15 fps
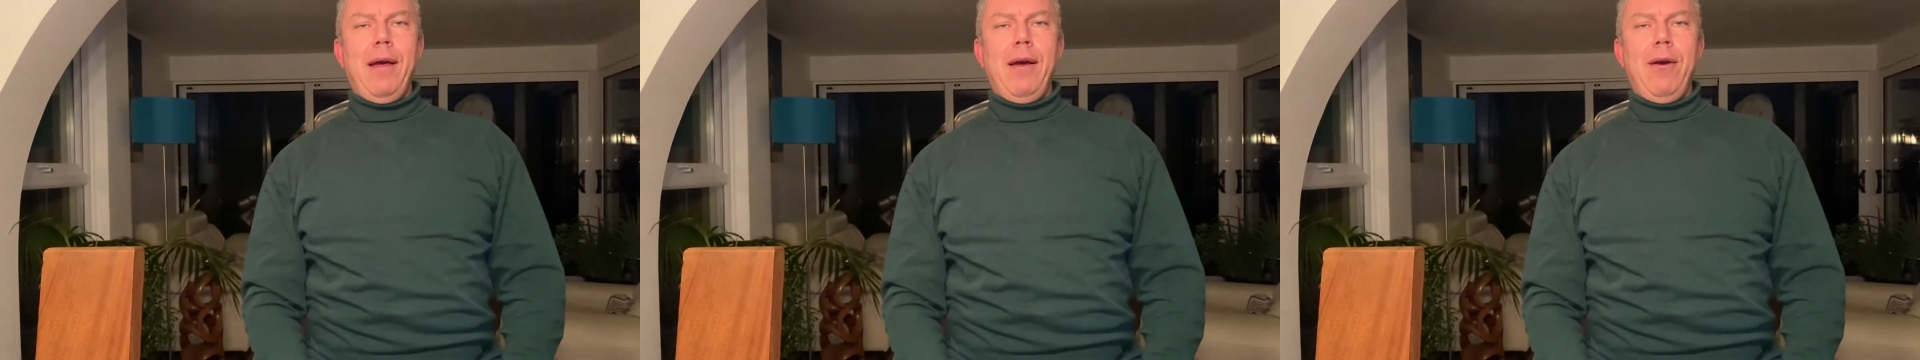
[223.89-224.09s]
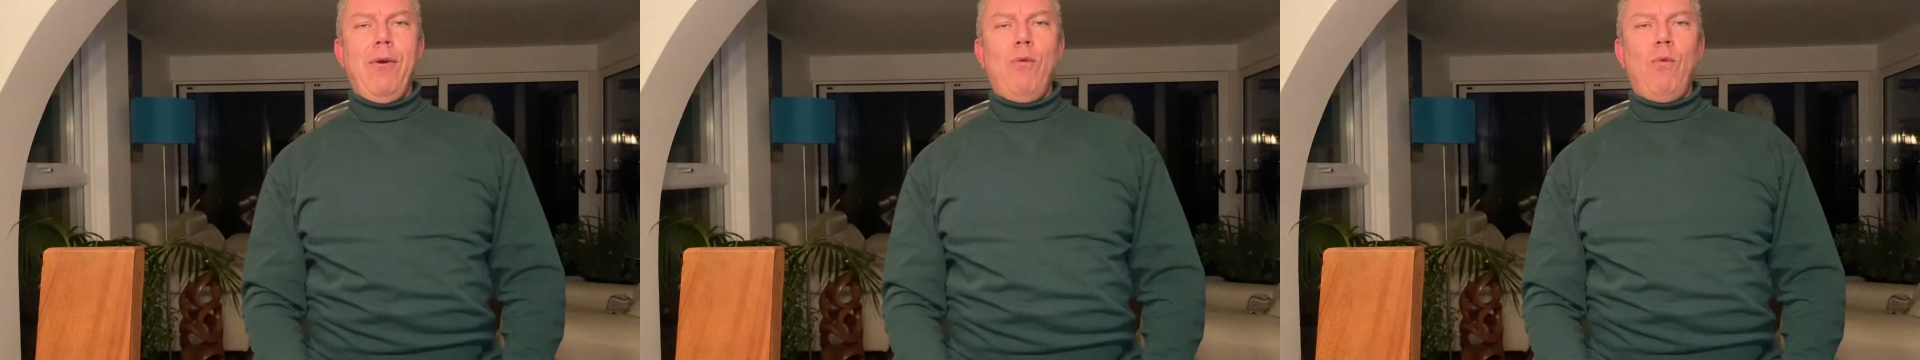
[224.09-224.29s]

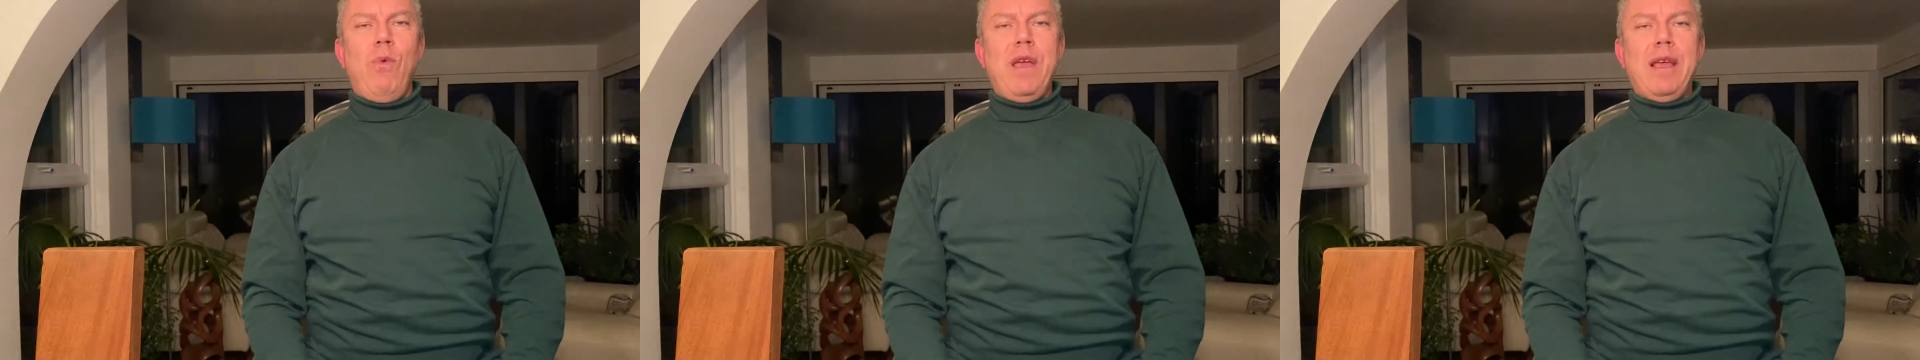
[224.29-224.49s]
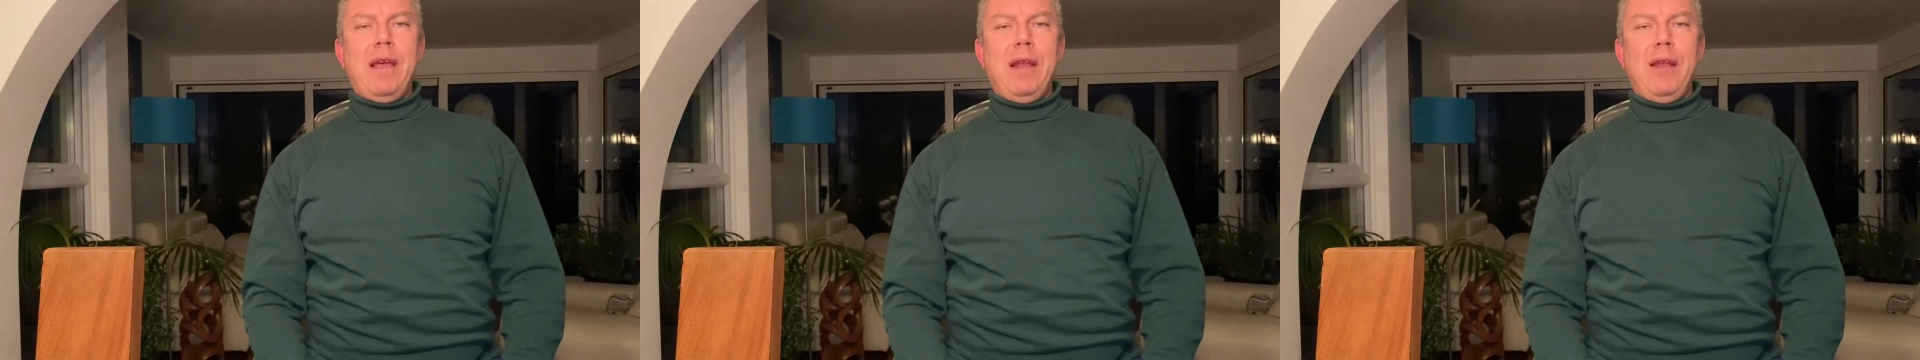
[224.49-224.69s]
We
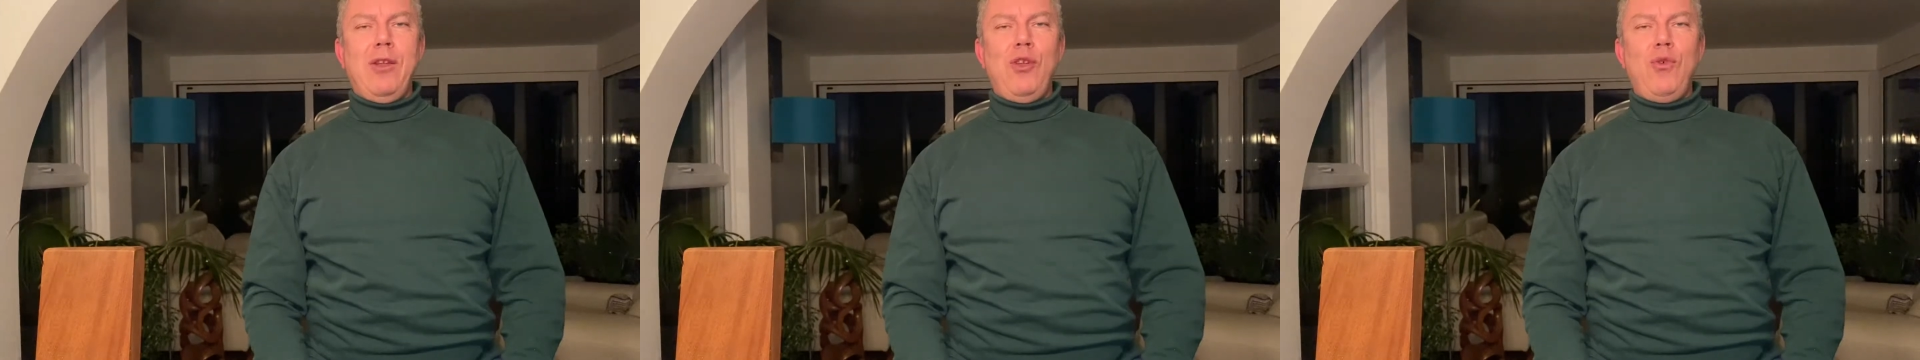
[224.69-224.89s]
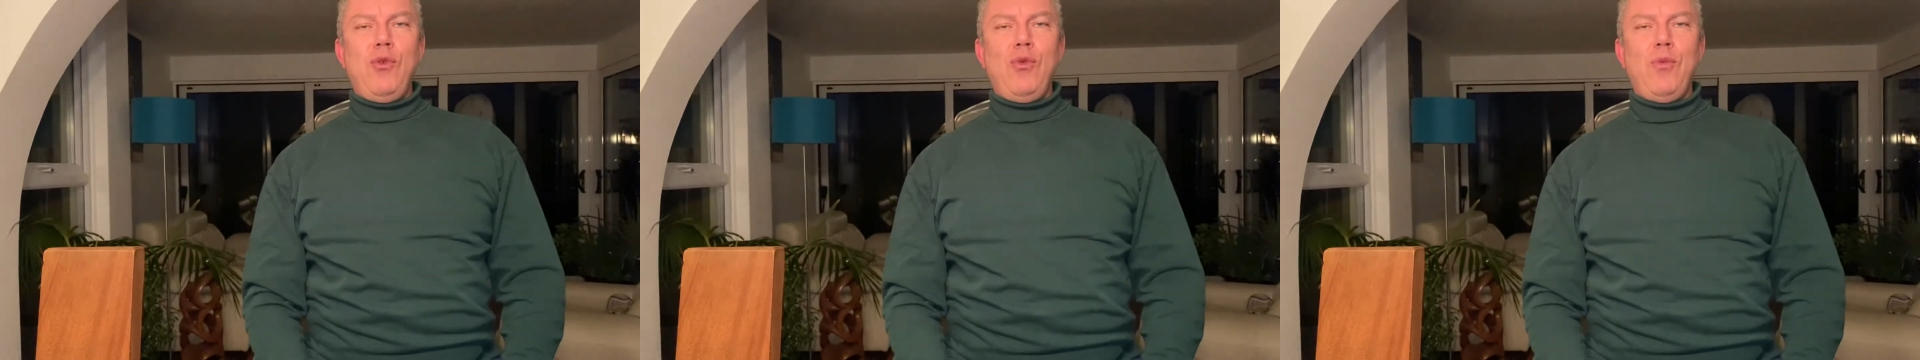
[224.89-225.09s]
can
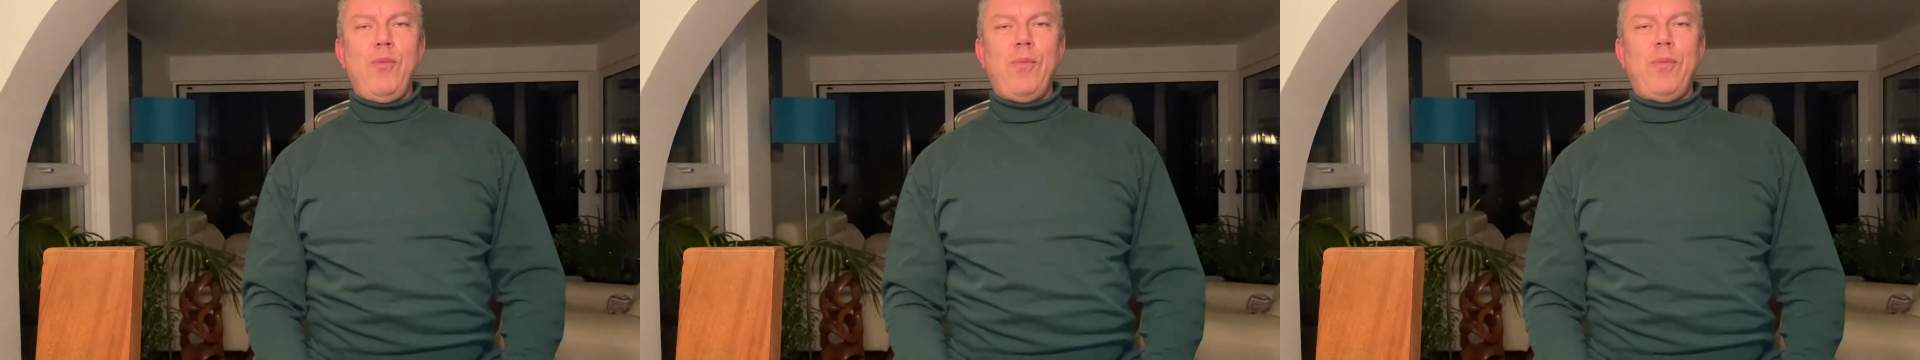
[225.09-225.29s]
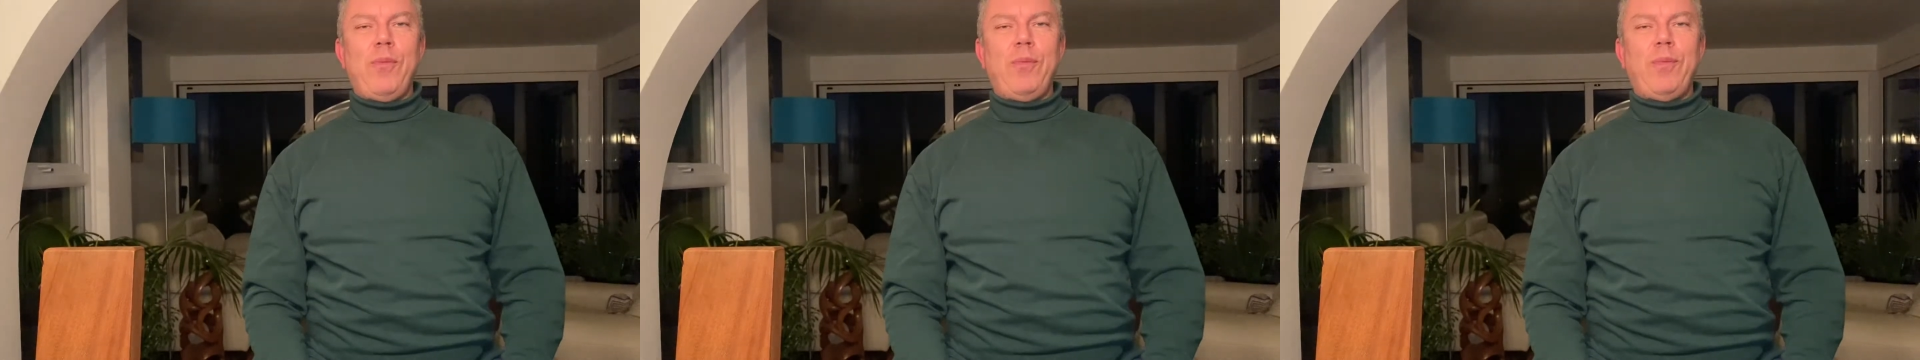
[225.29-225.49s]
do
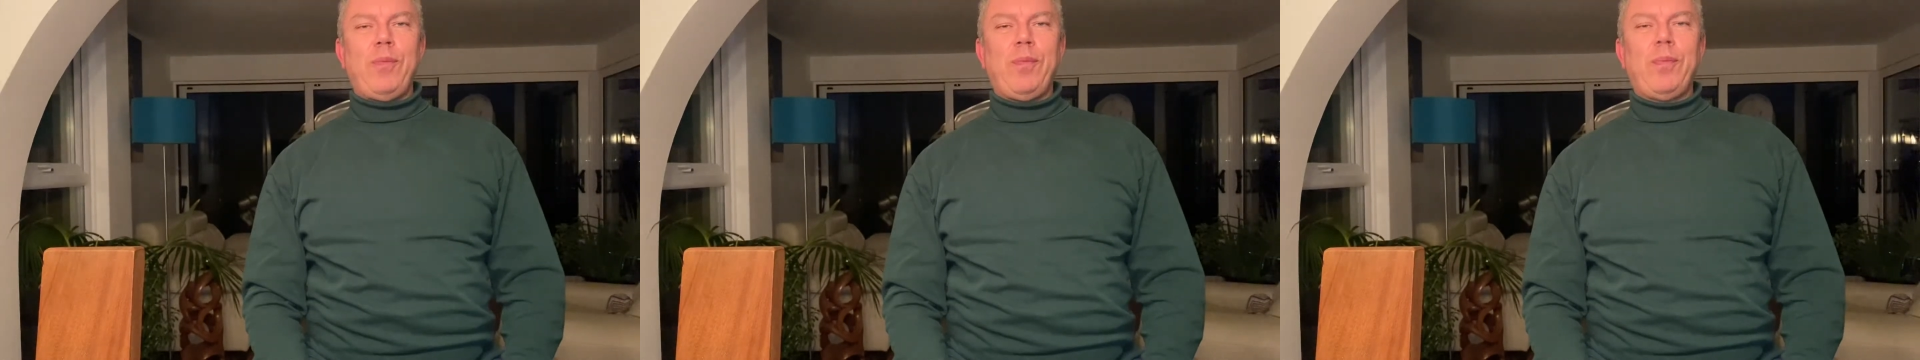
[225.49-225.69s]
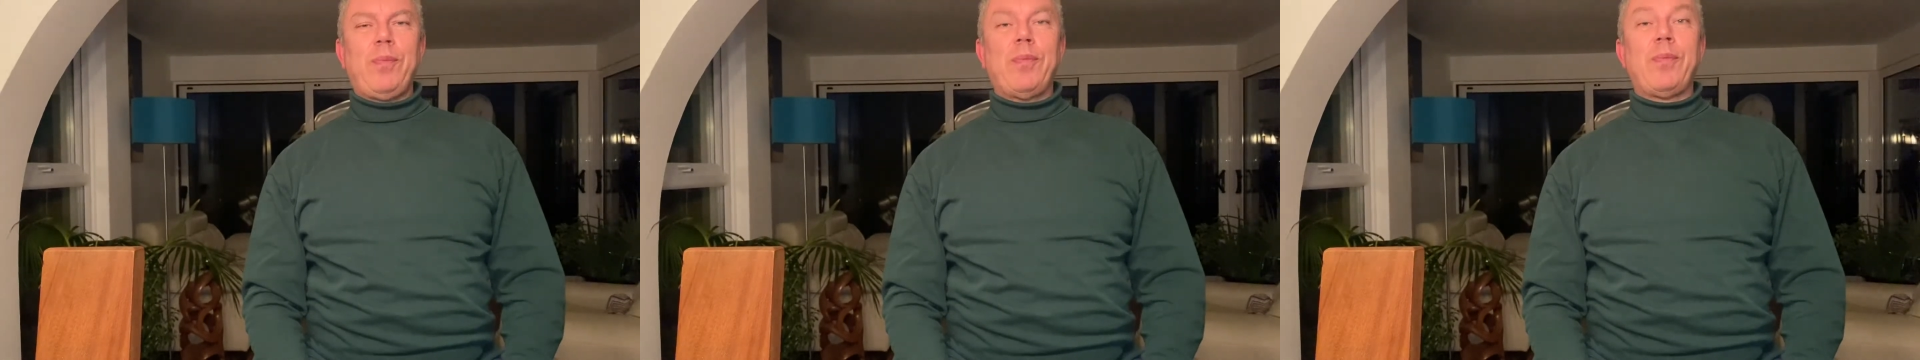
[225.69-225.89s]

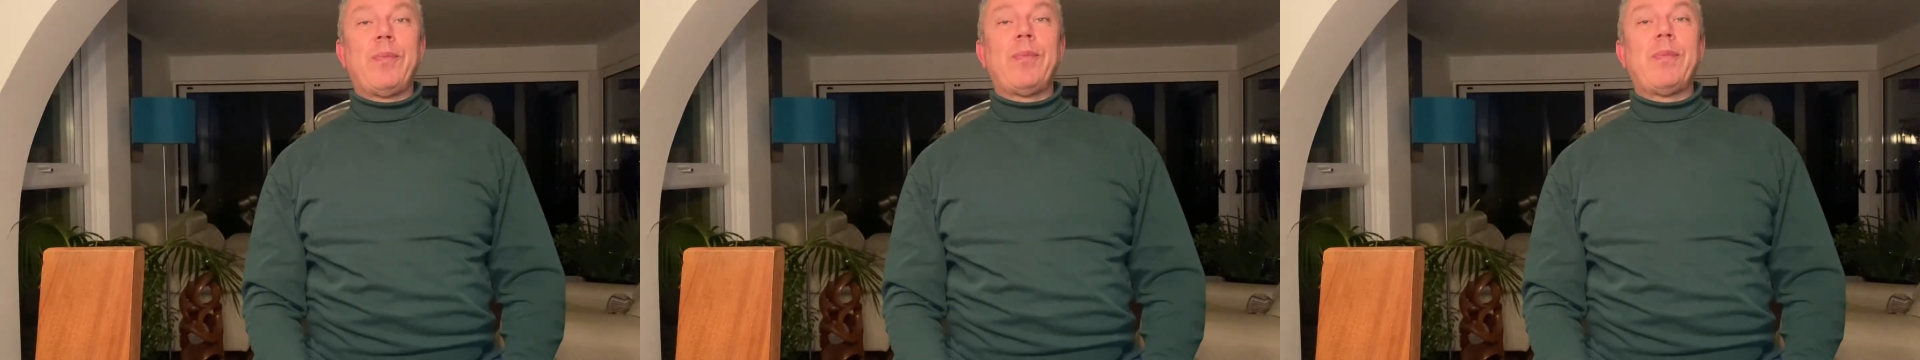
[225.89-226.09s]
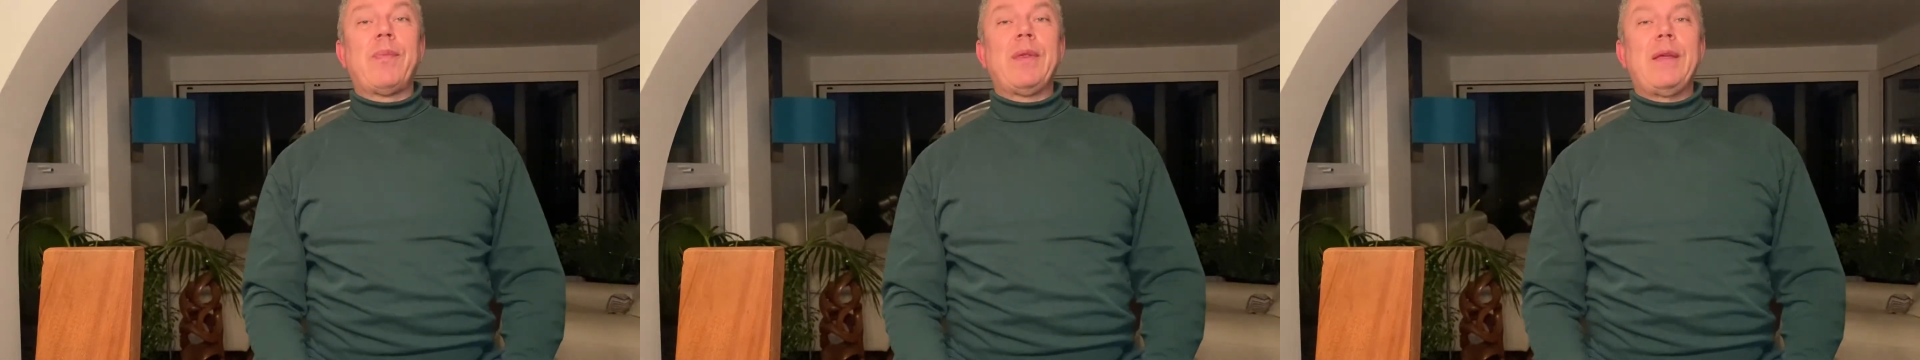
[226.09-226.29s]

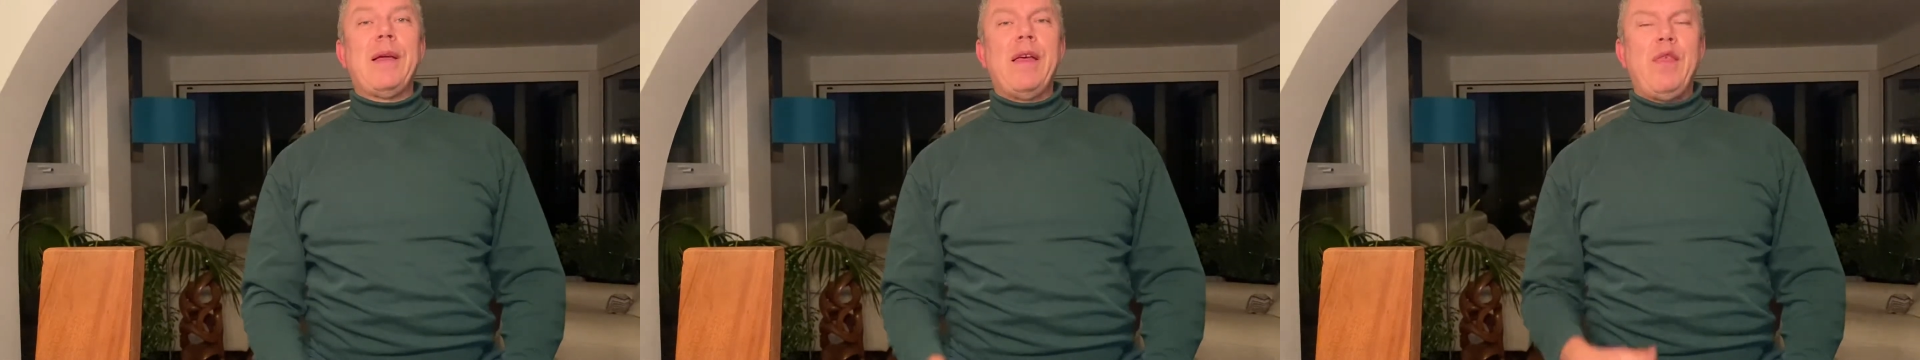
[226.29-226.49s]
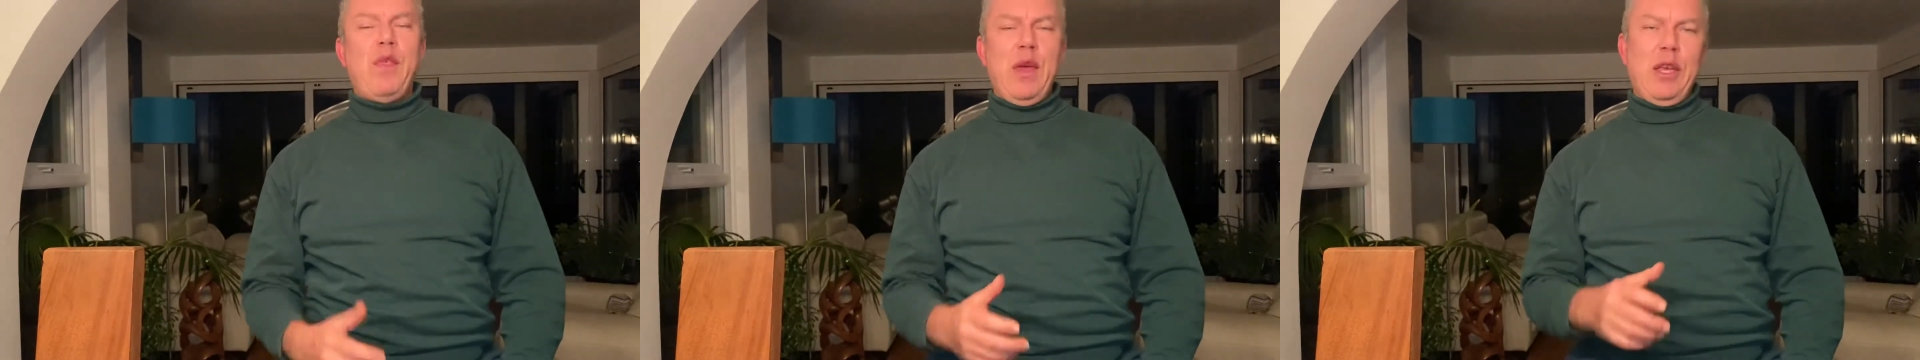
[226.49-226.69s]

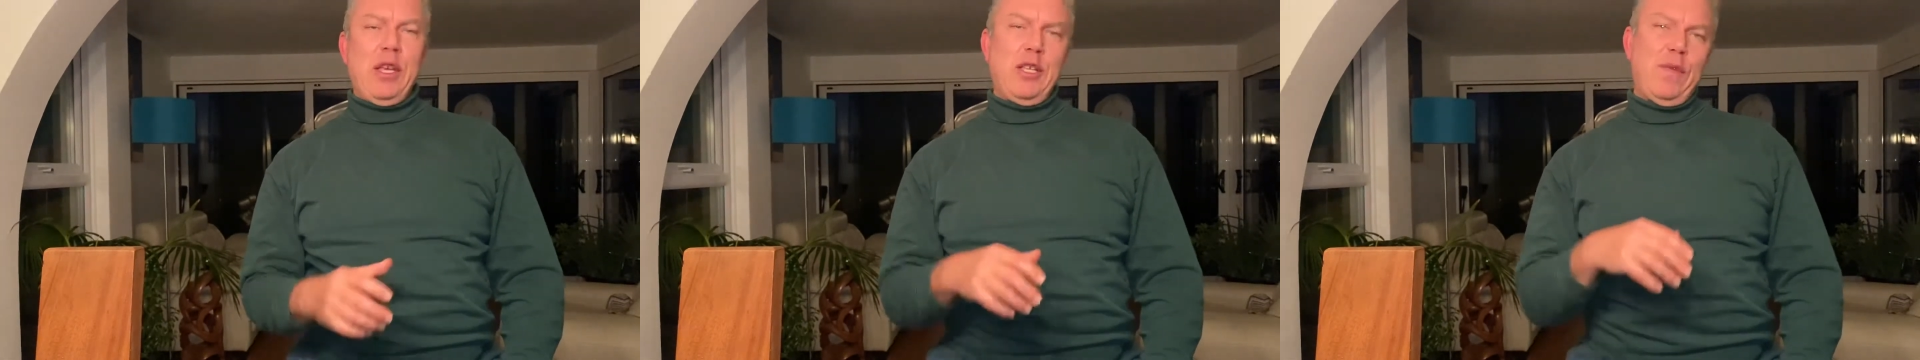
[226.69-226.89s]
things